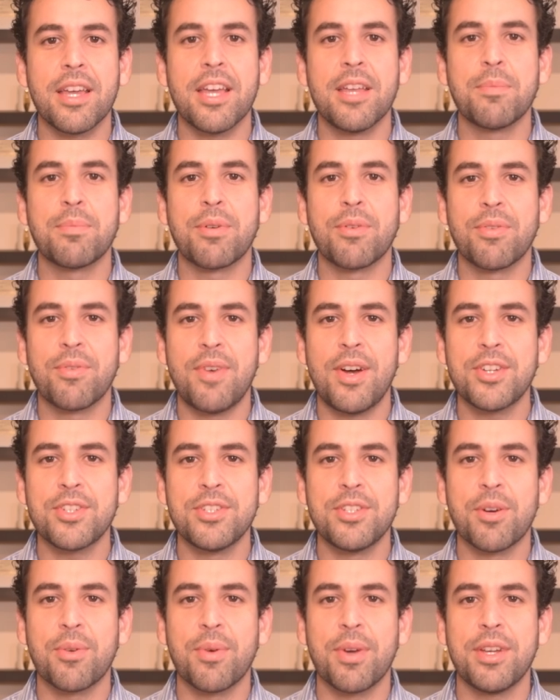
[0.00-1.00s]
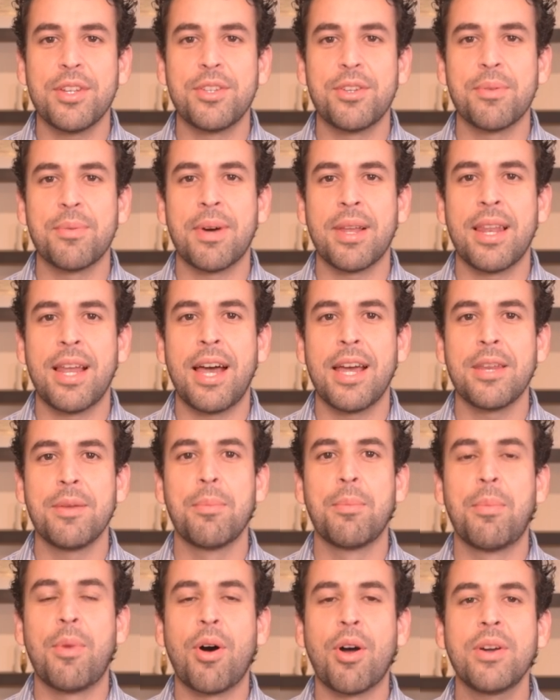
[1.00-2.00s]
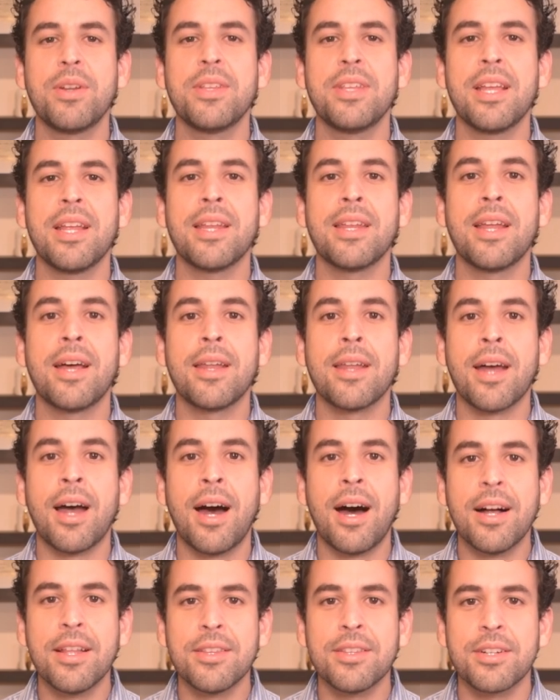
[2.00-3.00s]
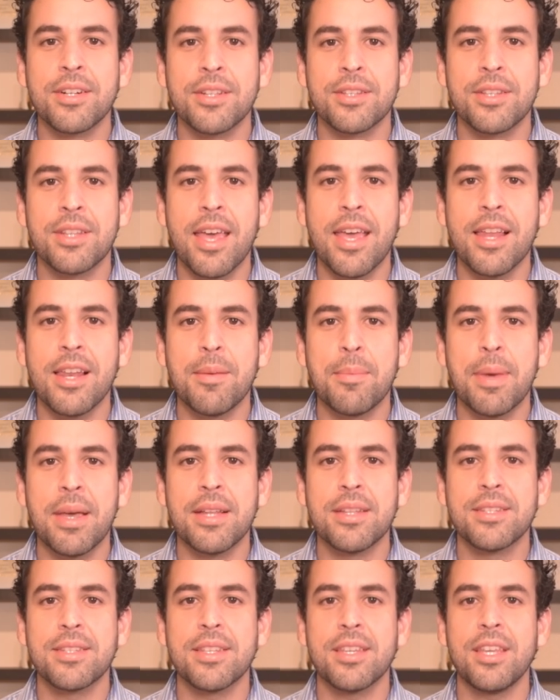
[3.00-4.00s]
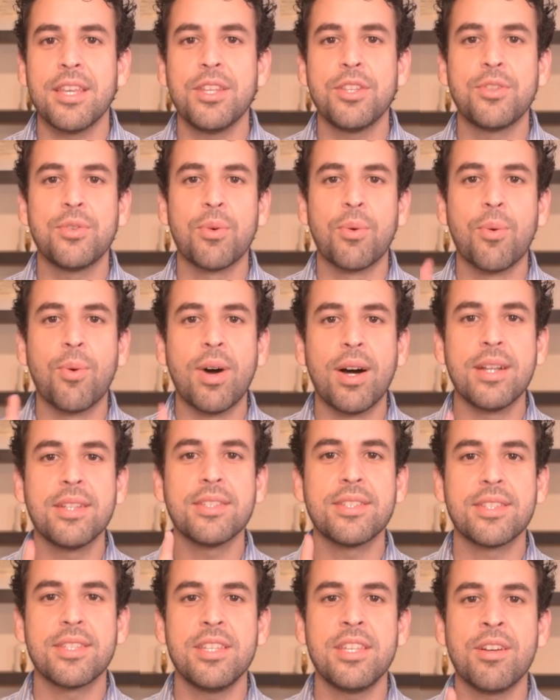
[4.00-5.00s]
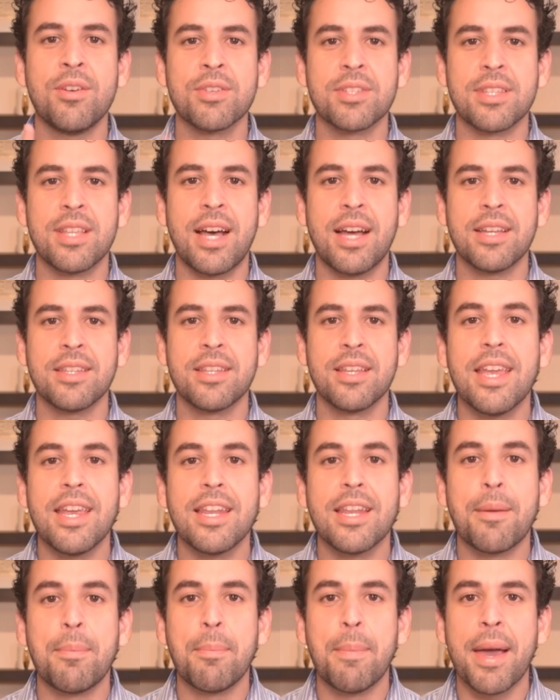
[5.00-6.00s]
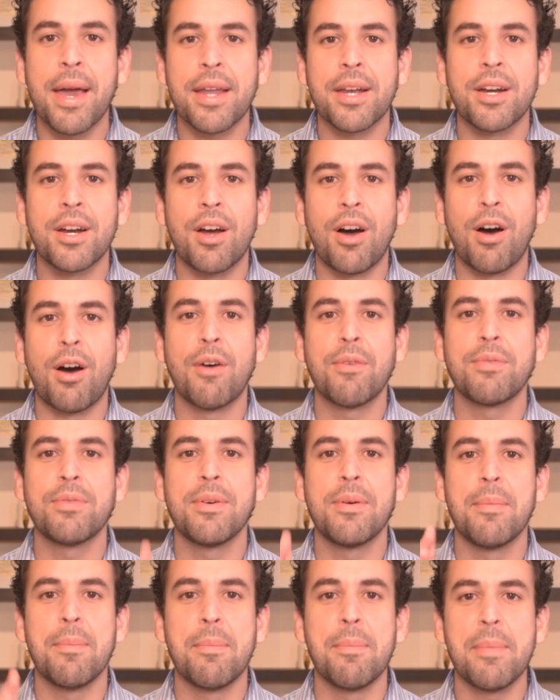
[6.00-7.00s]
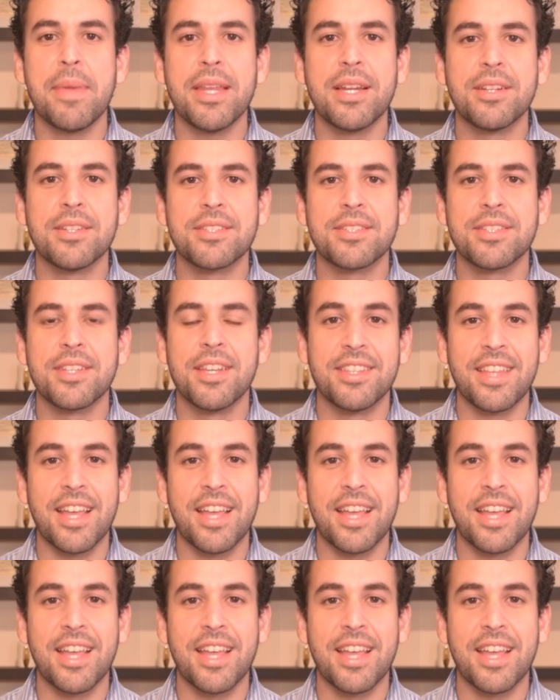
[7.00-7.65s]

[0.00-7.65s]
and professional way to align more than 100 elements into one single slide in a matter of minutes.